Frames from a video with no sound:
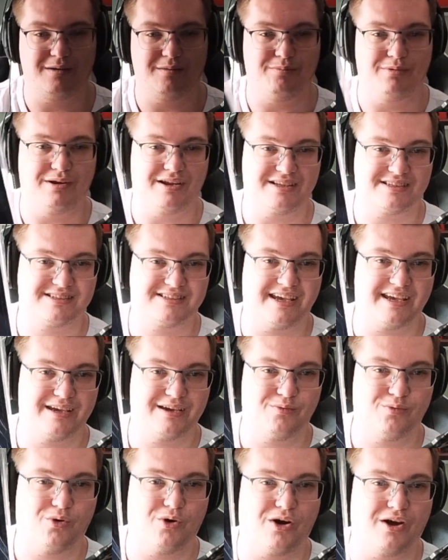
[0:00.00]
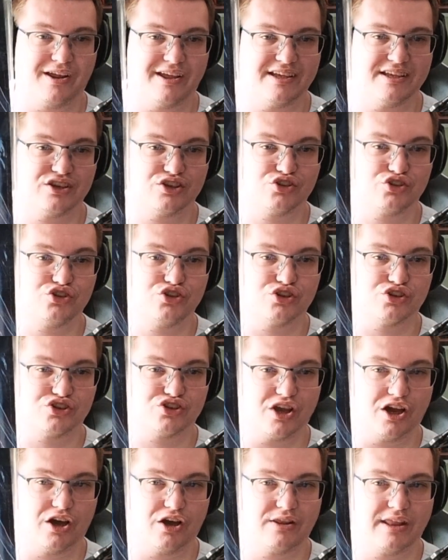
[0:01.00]
But tell you what, it is
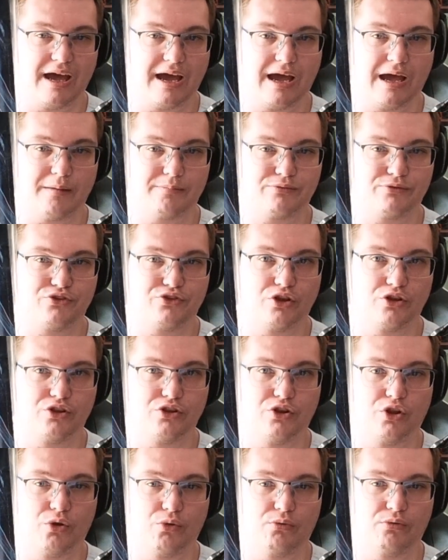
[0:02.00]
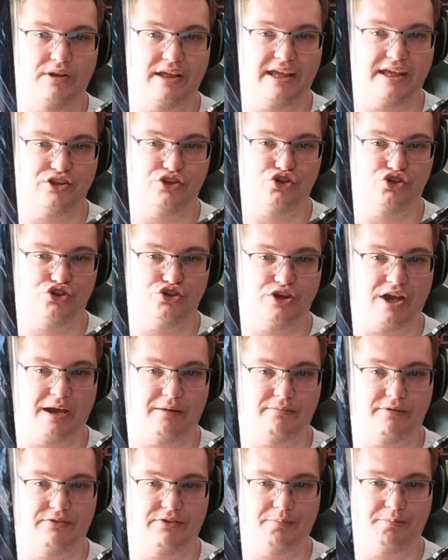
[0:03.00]
just an absolutely
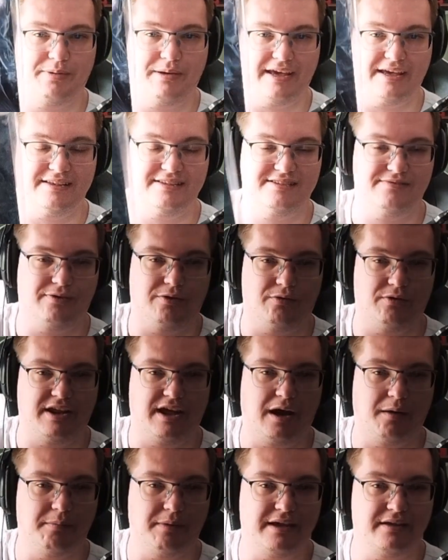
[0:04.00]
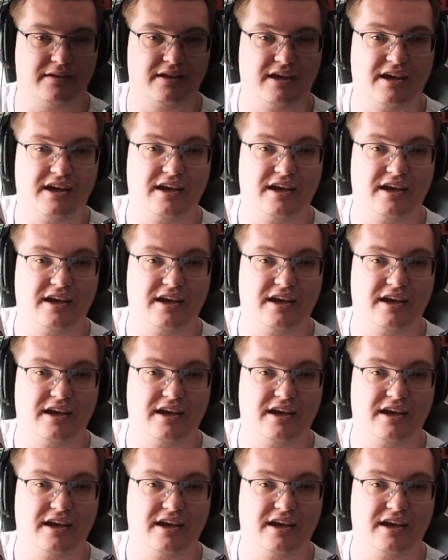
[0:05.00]
gem of the piece for one I mean,